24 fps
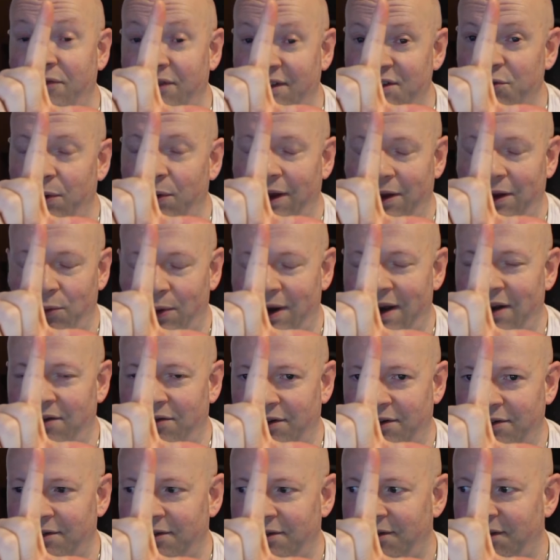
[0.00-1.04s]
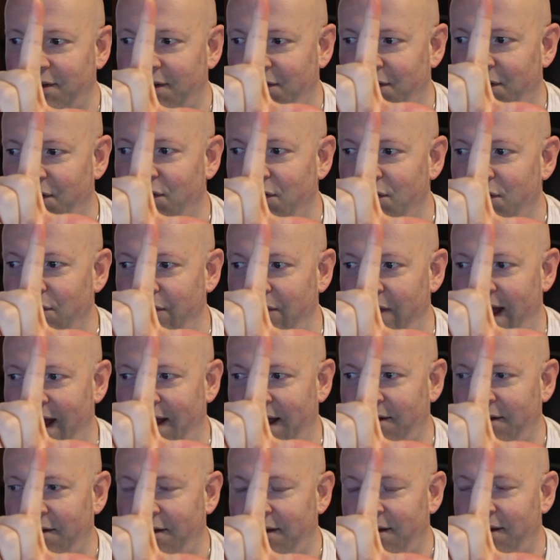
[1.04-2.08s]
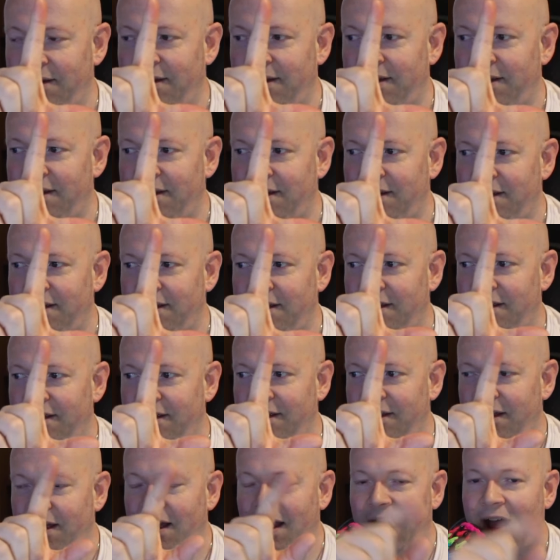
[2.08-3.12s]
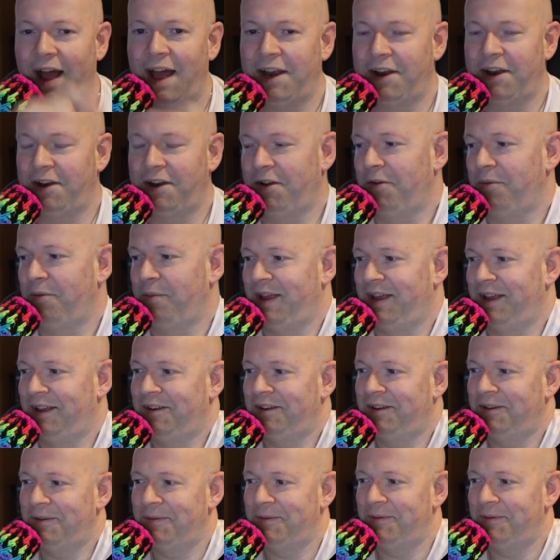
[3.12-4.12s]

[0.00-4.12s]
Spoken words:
its way, whatever, to do that. I don't know, man.